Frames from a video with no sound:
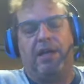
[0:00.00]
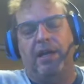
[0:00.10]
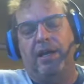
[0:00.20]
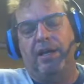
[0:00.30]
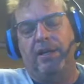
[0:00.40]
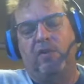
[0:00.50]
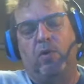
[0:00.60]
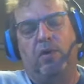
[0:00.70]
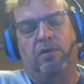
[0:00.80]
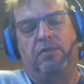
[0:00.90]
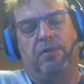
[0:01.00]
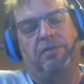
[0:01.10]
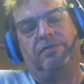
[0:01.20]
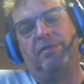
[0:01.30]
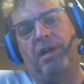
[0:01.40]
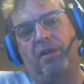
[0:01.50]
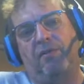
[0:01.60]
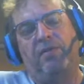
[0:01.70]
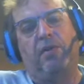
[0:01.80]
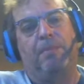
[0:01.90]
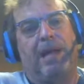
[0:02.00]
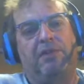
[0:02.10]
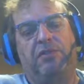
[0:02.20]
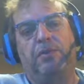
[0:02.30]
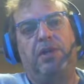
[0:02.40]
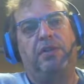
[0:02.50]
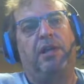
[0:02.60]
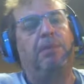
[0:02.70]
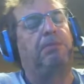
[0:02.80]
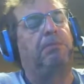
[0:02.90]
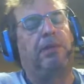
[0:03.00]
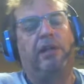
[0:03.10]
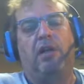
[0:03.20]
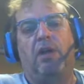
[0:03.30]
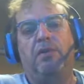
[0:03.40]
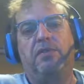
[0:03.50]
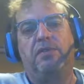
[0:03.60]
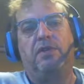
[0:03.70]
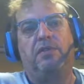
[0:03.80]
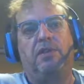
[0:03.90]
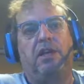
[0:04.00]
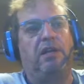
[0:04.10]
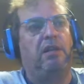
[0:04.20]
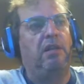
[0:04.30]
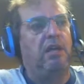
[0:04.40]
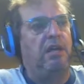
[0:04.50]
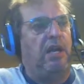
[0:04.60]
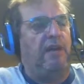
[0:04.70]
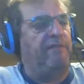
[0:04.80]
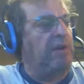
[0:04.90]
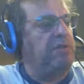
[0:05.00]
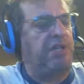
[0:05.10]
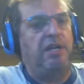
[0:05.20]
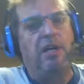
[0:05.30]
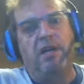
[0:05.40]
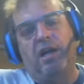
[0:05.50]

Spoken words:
And of course, well, I don't feel that masks do anything, but I'm going to play along with the CDC and Fauci.